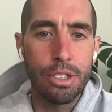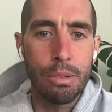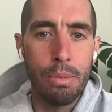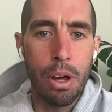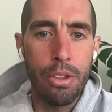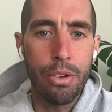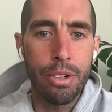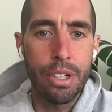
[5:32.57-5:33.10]

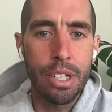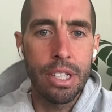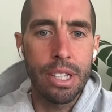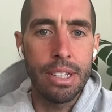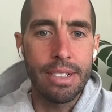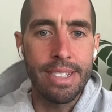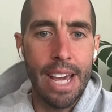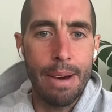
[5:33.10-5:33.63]
some other
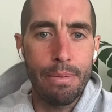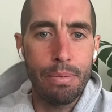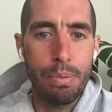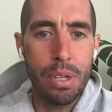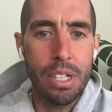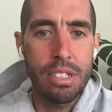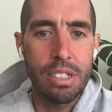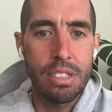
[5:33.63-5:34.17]

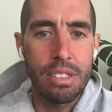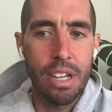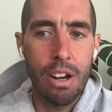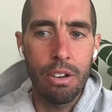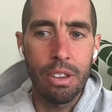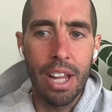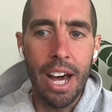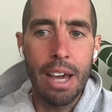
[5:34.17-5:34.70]
depth pieces
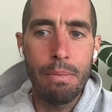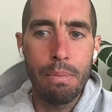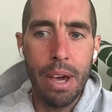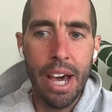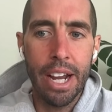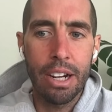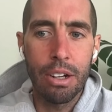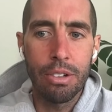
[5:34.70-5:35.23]
there,
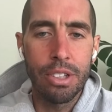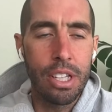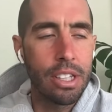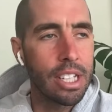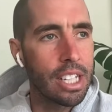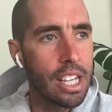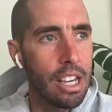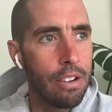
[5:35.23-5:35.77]
linebacker,
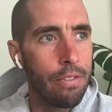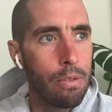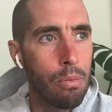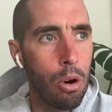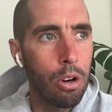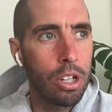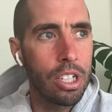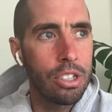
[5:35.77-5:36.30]
the kid
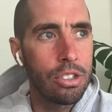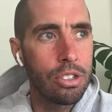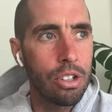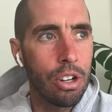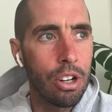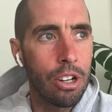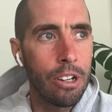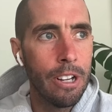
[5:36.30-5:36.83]
from
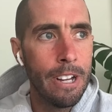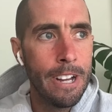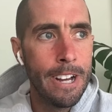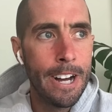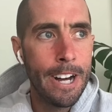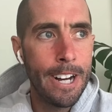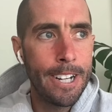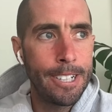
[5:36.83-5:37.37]
Arkansas.
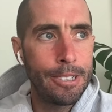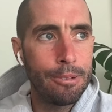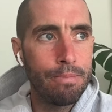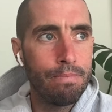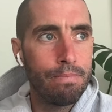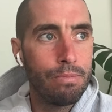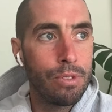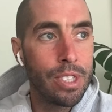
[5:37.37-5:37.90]

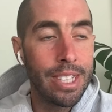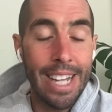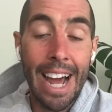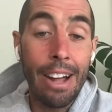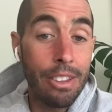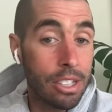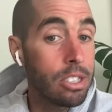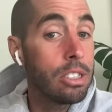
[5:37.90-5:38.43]

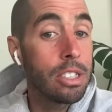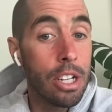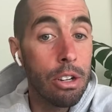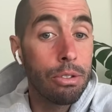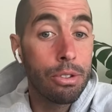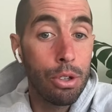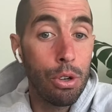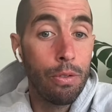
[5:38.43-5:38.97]
Now this is
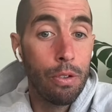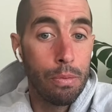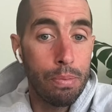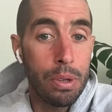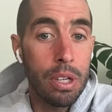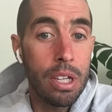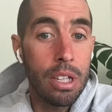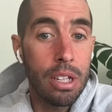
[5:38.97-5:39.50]
year two for
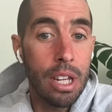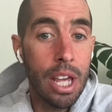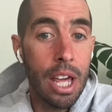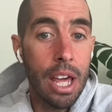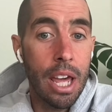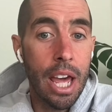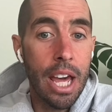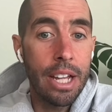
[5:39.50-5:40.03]
Pete.
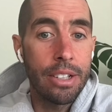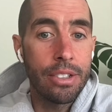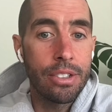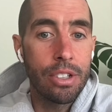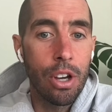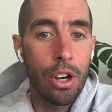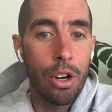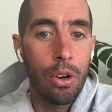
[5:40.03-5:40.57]
And
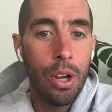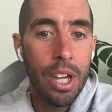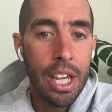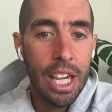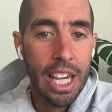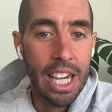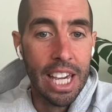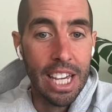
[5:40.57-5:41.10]
so
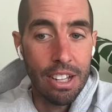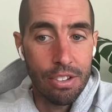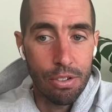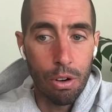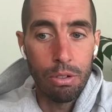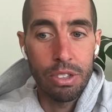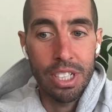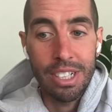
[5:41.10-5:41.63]
he
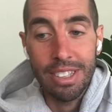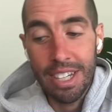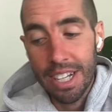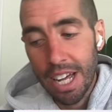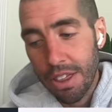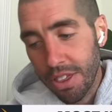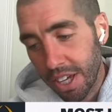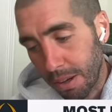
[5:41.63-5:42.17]
certainly
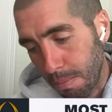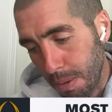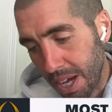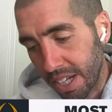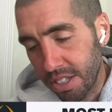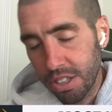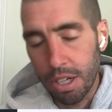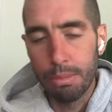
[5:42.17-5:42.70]
did, I think,
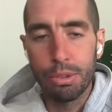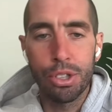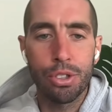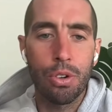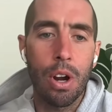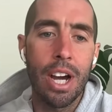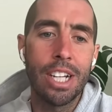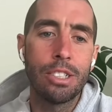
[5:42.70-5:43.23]
make some
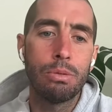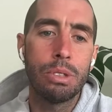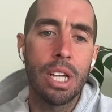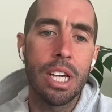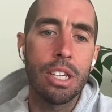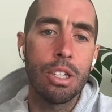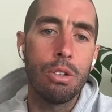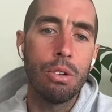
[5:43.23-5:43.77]
strides
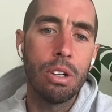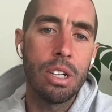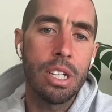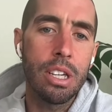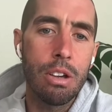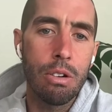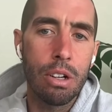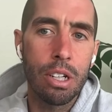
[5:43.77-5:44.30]
with that unit
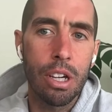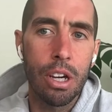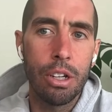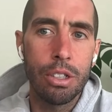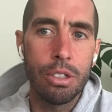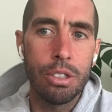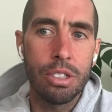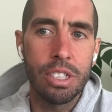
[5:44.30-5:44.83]
a year
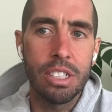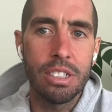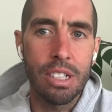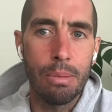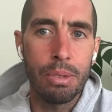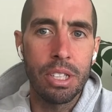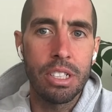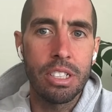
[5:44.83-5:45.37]
ago. You see
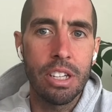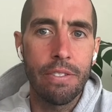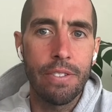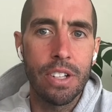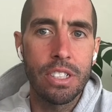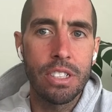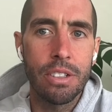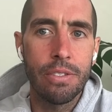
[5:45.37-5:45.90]
some of the
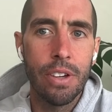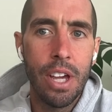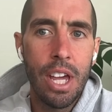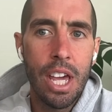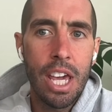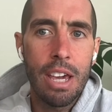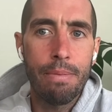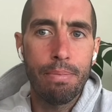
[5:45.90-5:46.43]
defensive
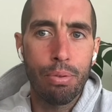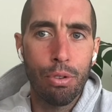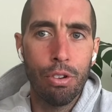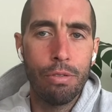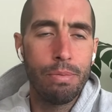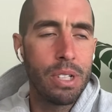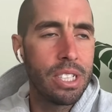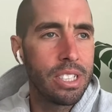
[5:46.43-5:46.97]

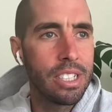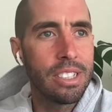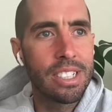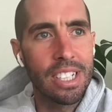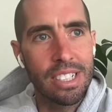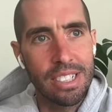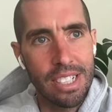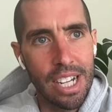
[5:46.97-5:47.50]
improvements and
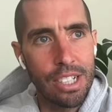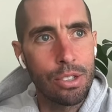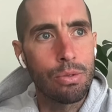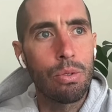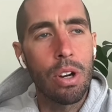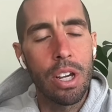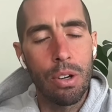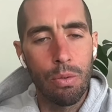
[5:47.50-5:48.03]

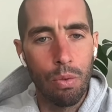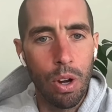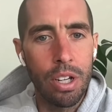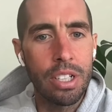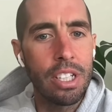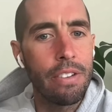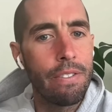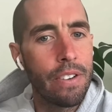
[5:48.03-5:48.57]
success rate,
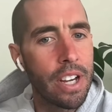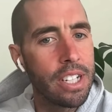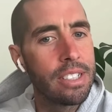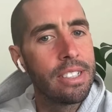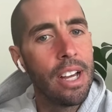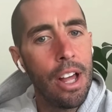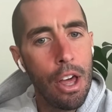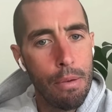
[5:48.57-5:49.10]
run
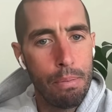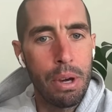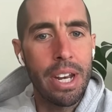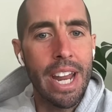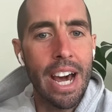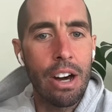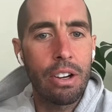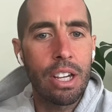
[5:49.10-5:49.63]
defense.
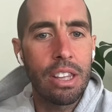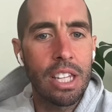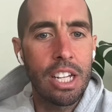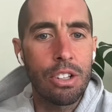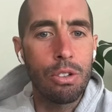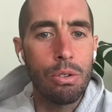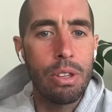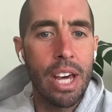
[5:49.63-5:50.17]
But now can
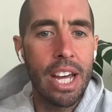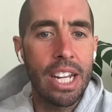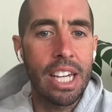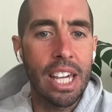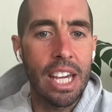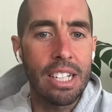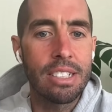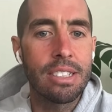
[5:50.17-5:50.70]
they do that
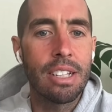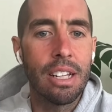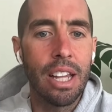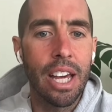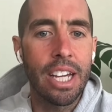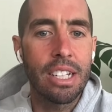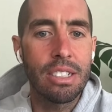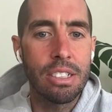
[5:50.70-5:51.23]
against the
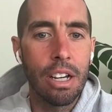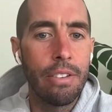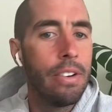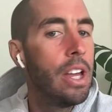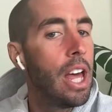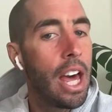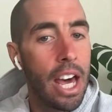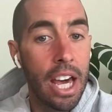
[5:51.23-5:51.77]
likes
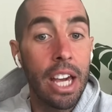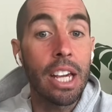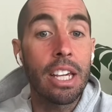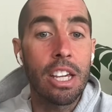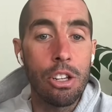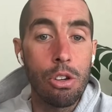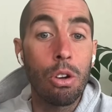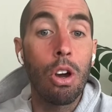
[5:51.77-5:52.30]
of, hey,
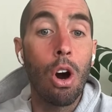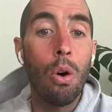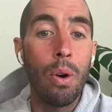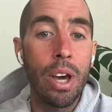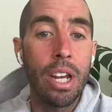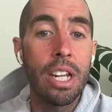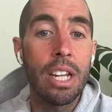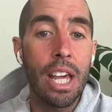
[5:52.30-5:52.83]
can you
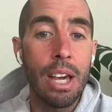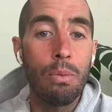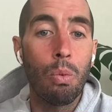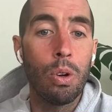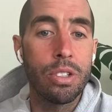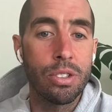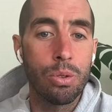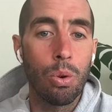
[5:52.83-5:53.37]
go in
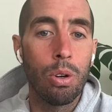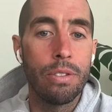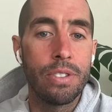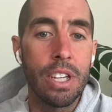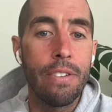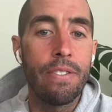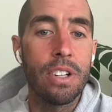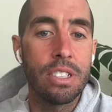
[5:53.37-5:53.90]
and what sort
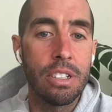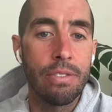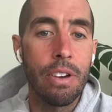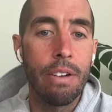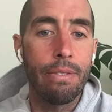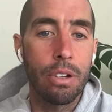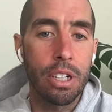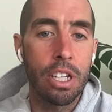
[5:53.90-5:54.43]
of
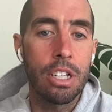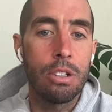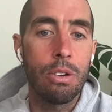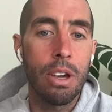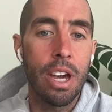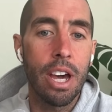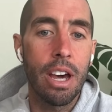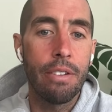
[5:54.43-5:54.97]
defensive effort can
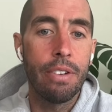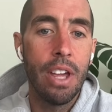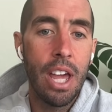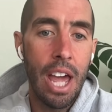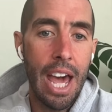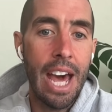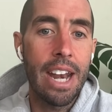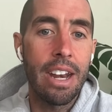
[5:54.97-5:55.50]
you have
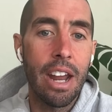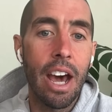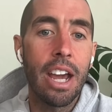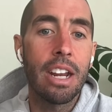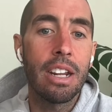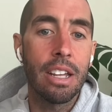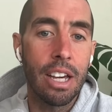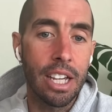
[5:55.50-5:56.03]
at
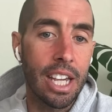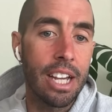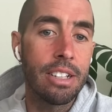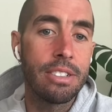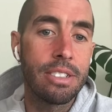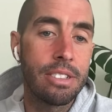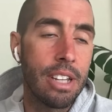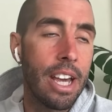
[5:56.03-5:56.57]
night
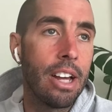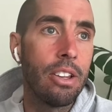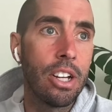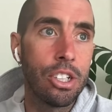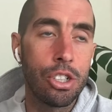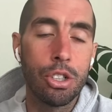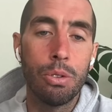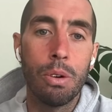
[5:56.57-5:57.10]
against
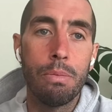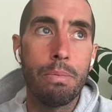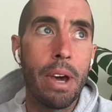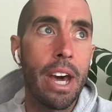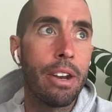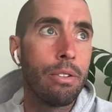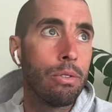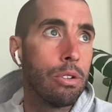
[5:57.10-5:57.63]
LSU and
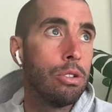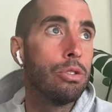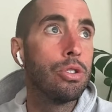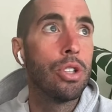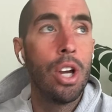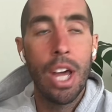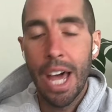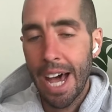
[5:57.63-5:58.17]
Baton
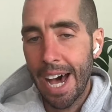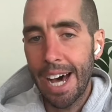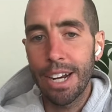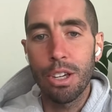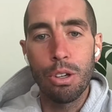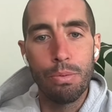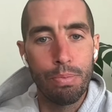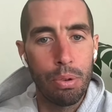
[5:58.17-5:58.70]
Rouge?
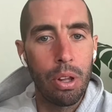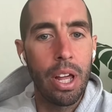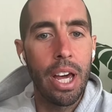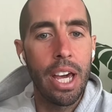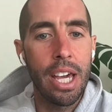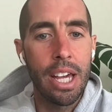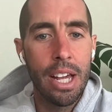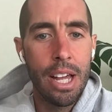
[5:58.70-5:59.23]
How do you
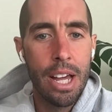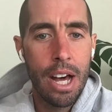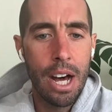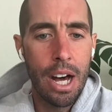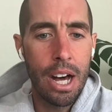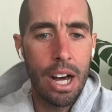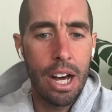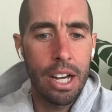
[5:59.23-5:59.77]
play
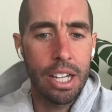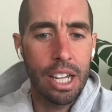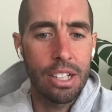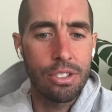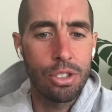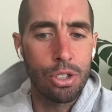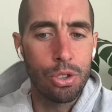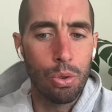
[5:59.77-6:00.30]

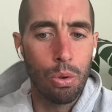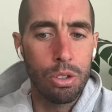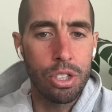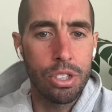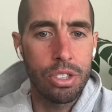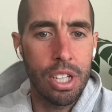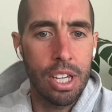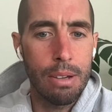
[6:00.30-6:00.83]
against a
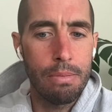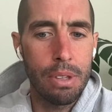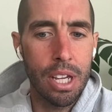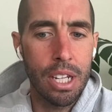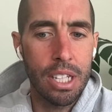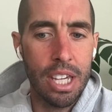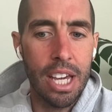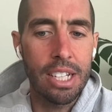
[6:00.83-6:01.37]
Georgia team
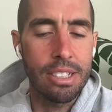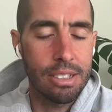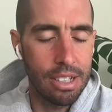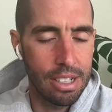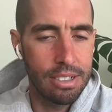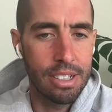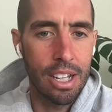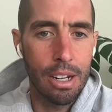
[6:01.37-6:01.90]
that, yes,
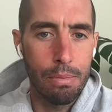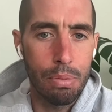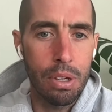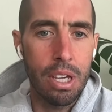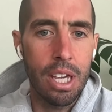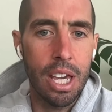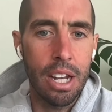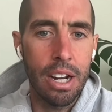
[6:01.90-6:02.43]
it's going to
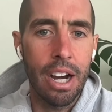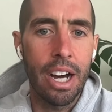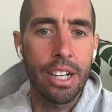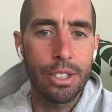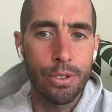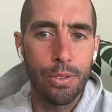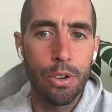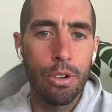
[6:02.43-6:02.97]
be in
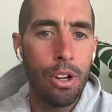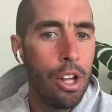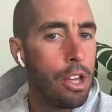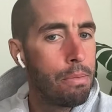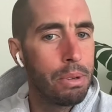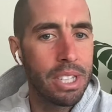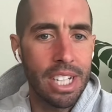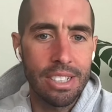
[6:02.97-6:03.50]
Oxford,
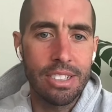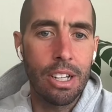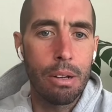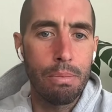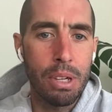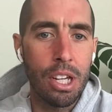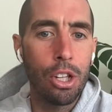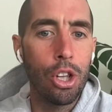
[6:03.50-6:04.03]
but that's going
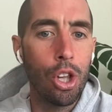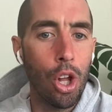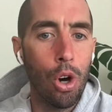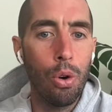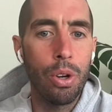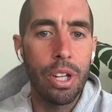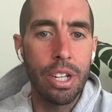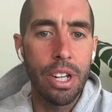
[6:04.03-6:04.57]
to be a
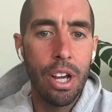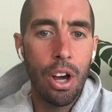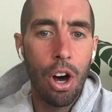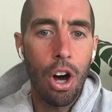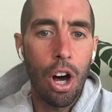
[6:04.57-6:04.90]
loaded